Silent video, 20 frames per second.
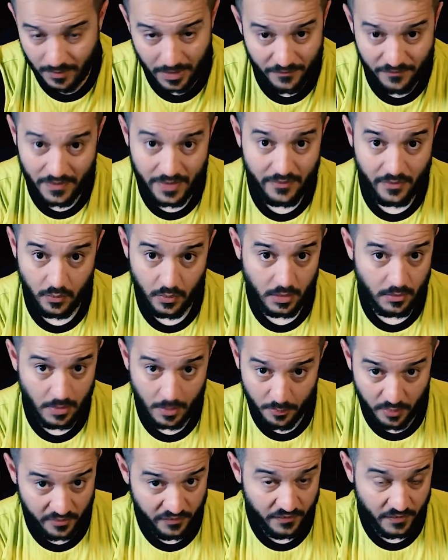favorite one, my
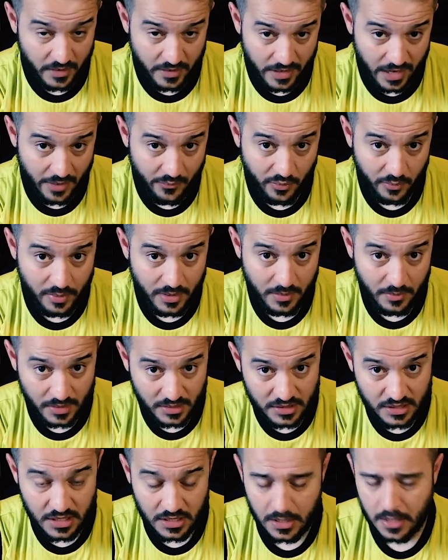preferred name would be
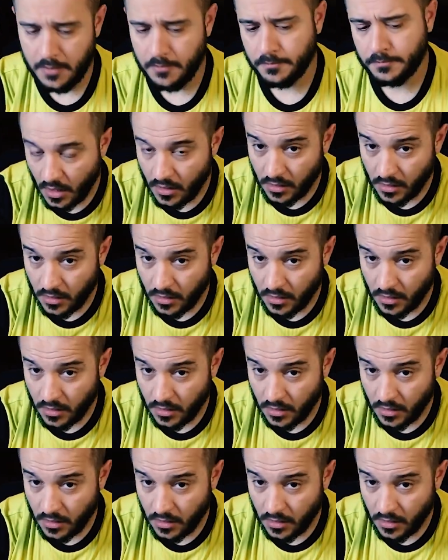Mancini,